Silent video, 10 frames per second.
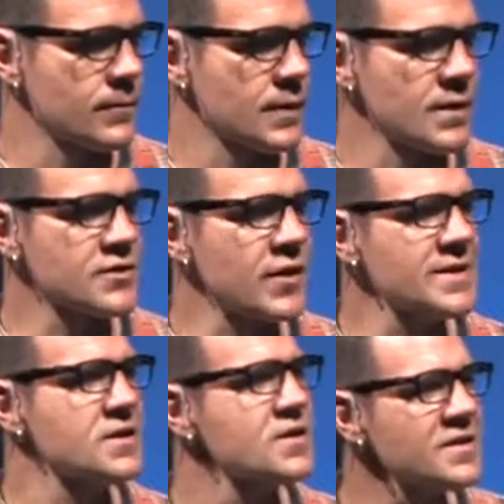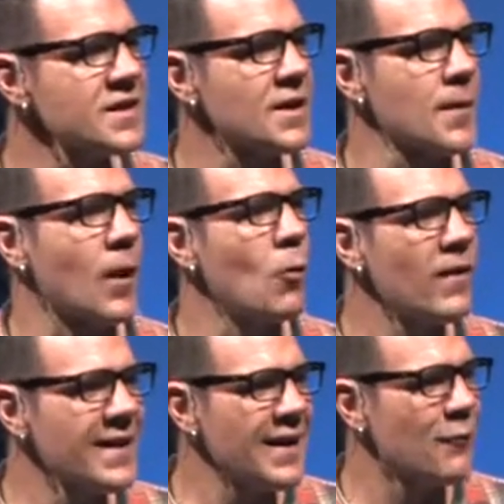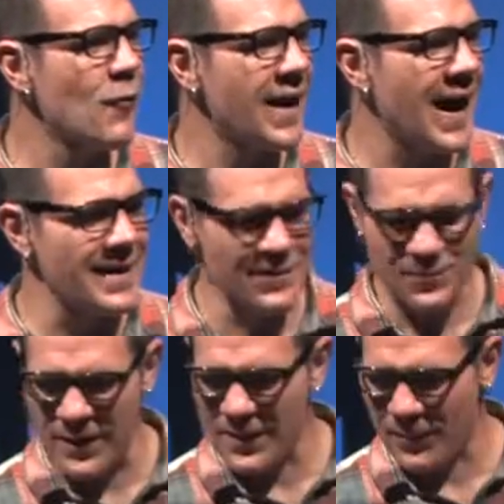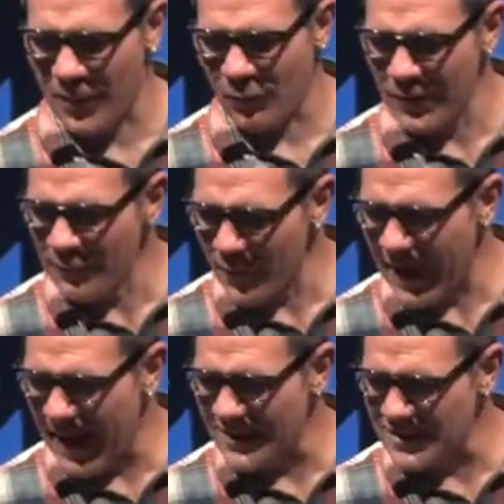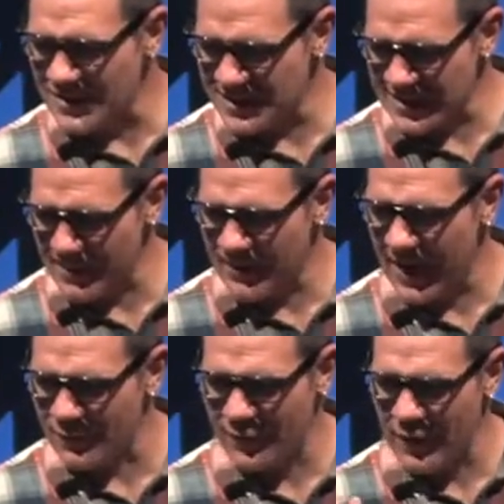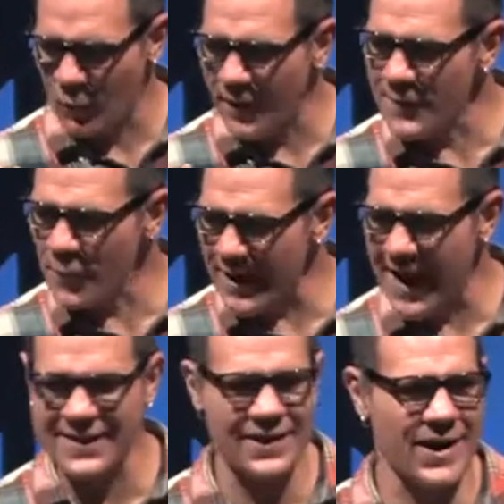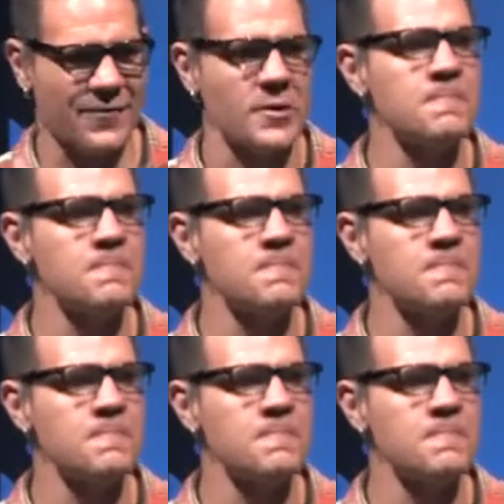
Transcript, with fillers: It's crazy. Just think about what if we hadn't been apart? What if we hadn't stepped out in faith? What if we hadn't given?